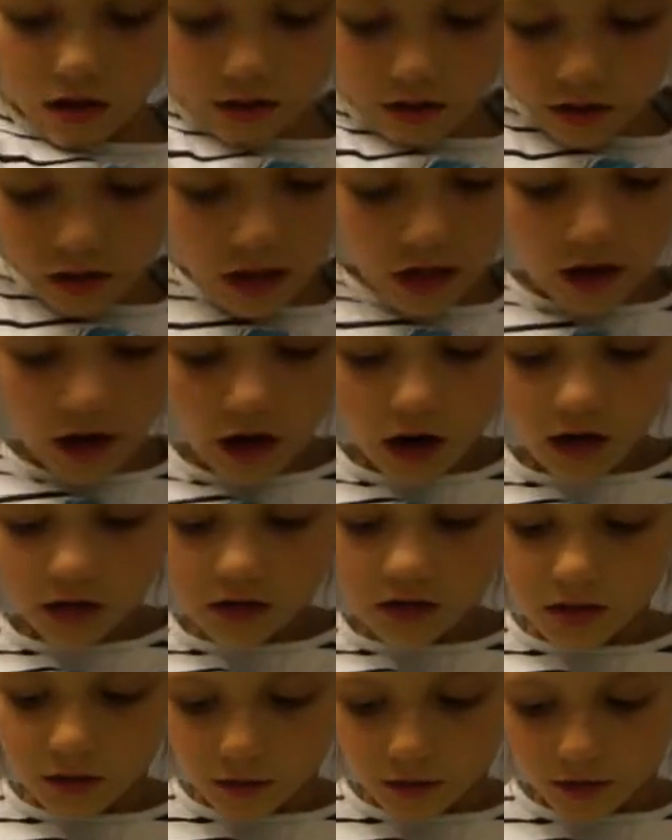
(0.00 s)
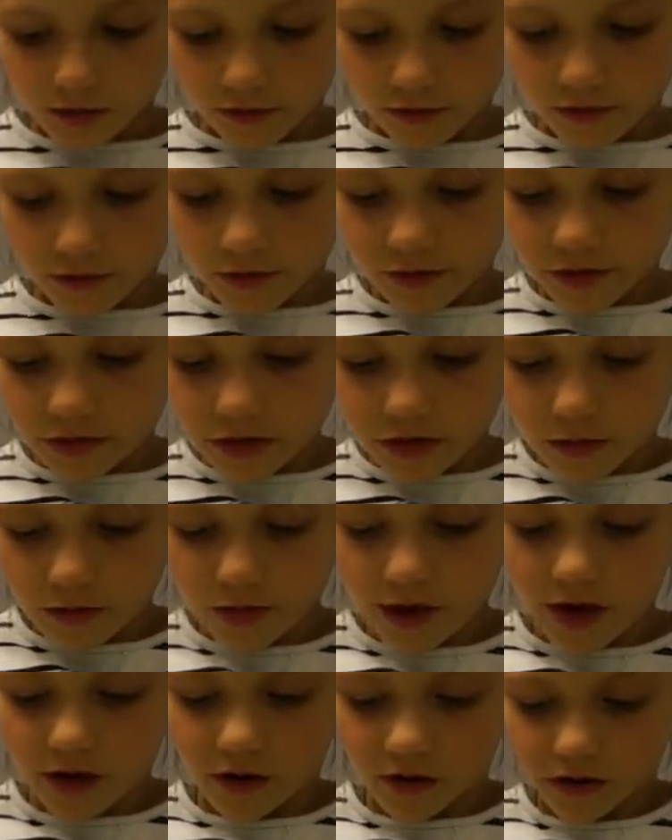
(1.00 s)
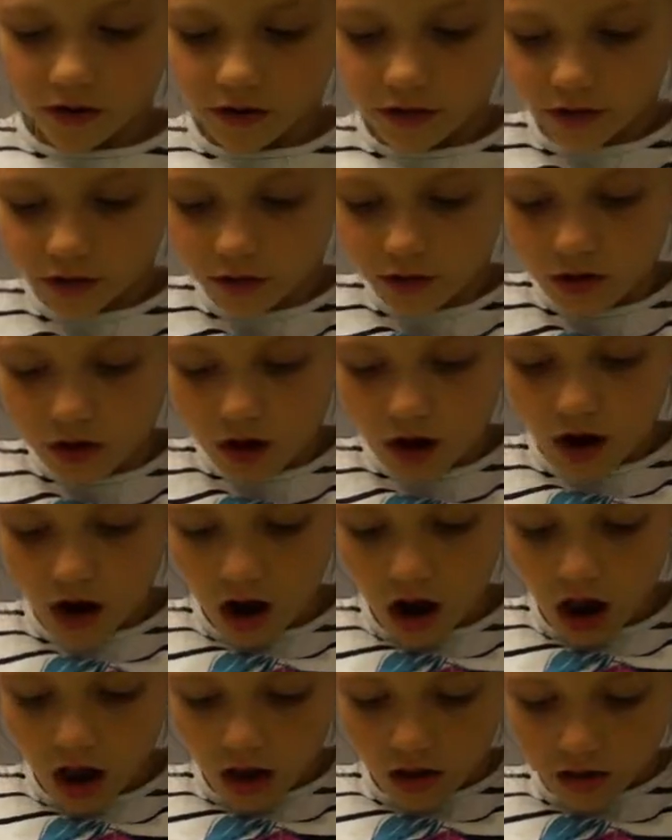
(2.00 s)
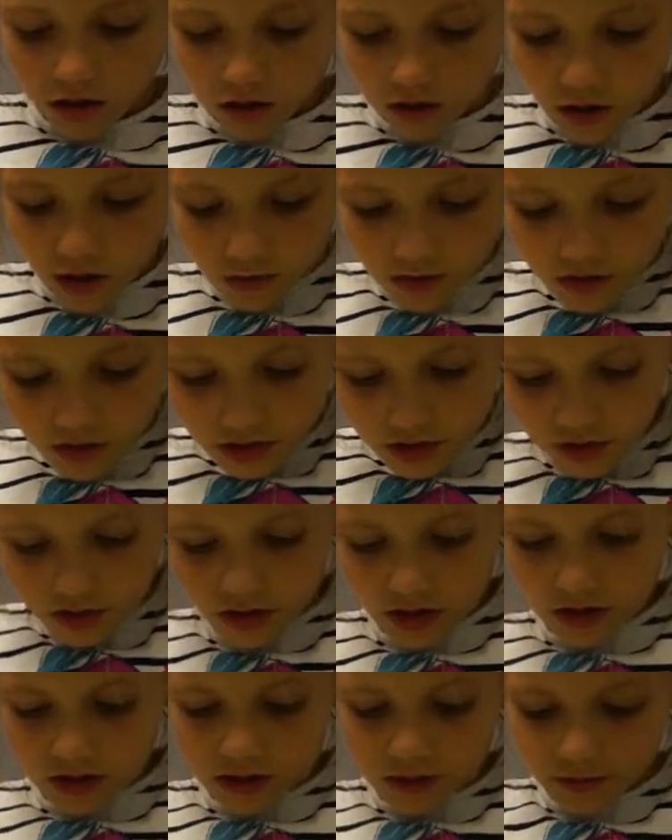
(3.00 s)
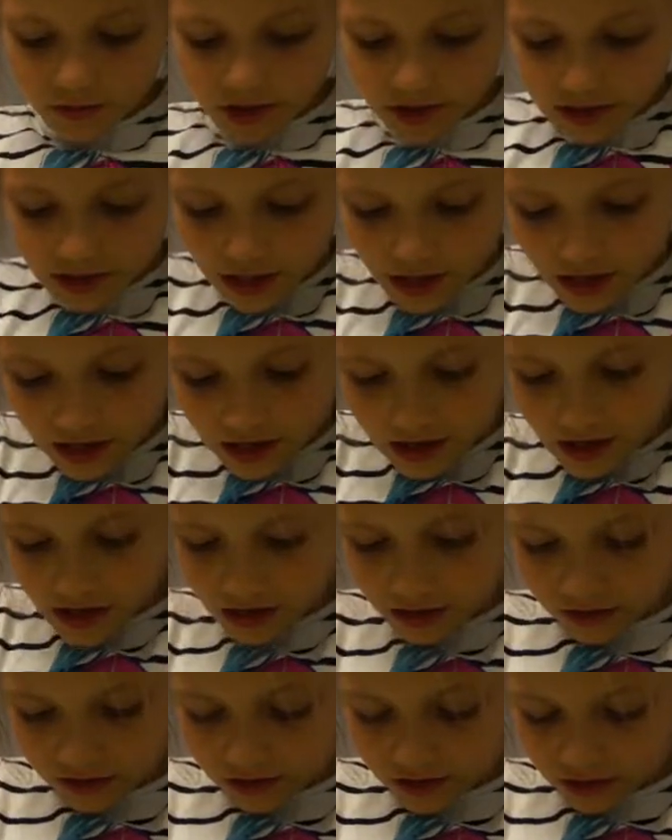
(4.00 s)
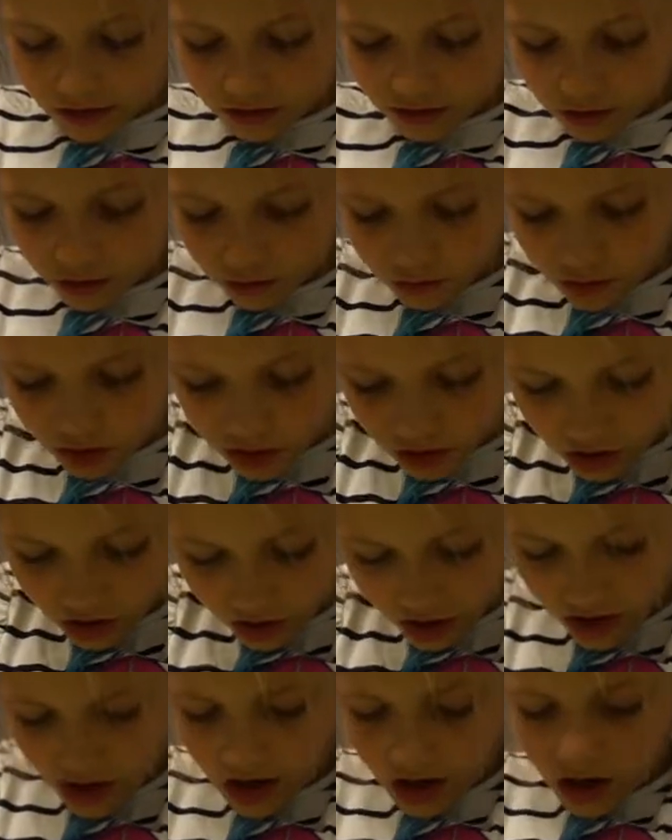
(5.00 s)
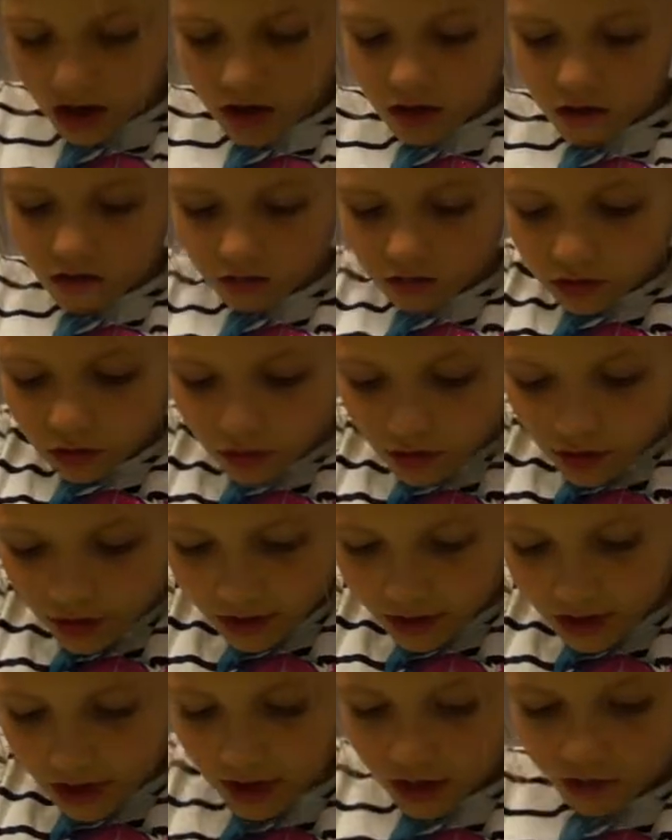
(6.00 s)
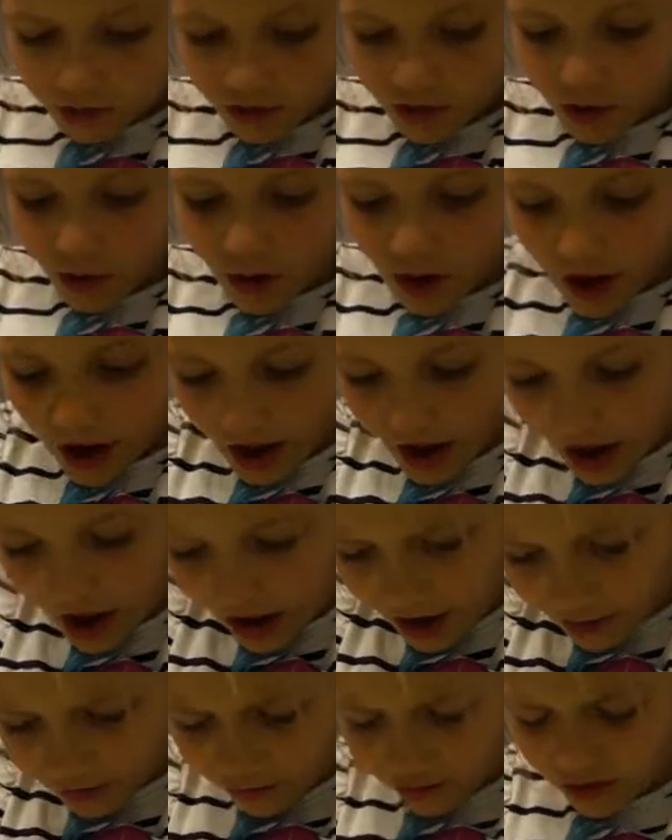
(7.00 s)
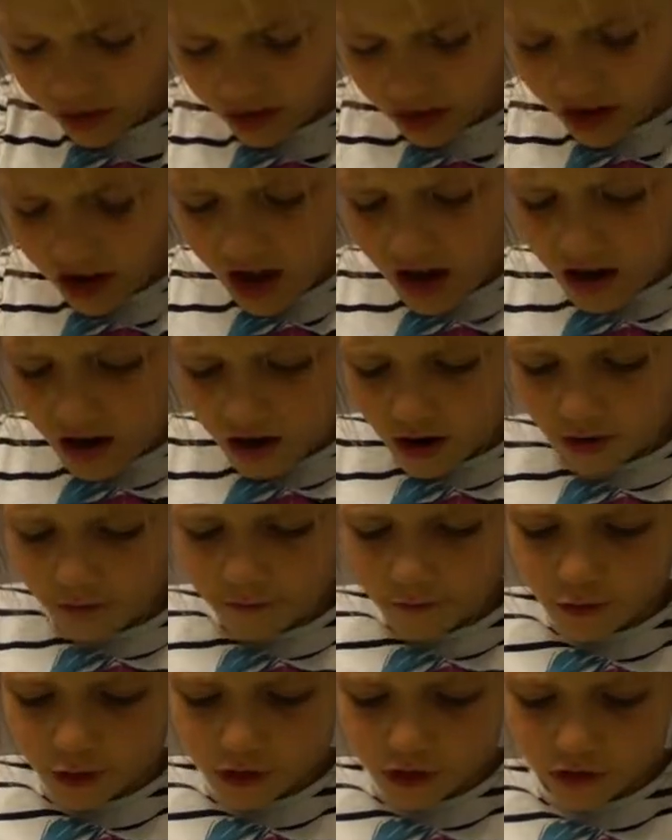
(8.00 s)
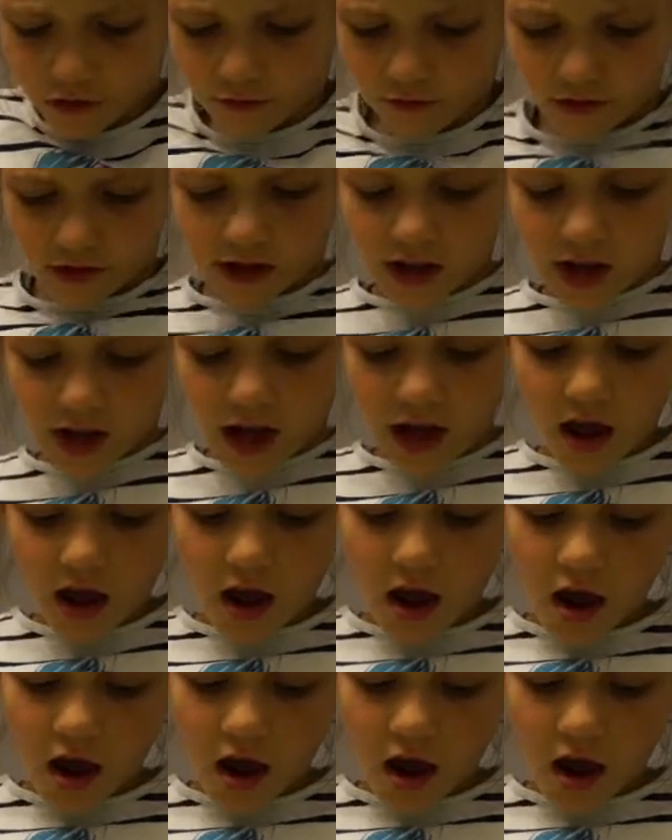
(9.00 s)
I got some powder too. So I'm just doing this because I added a little too much clay. You only want to add about half clay or a 1/4 of clay.